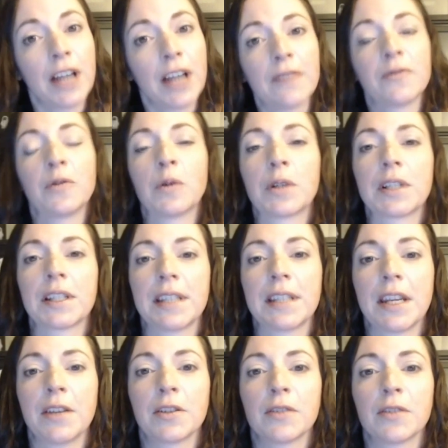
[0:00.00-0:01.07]
at Florida
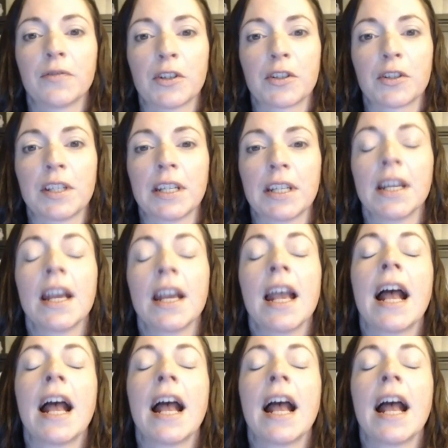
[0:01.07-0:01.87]
State University.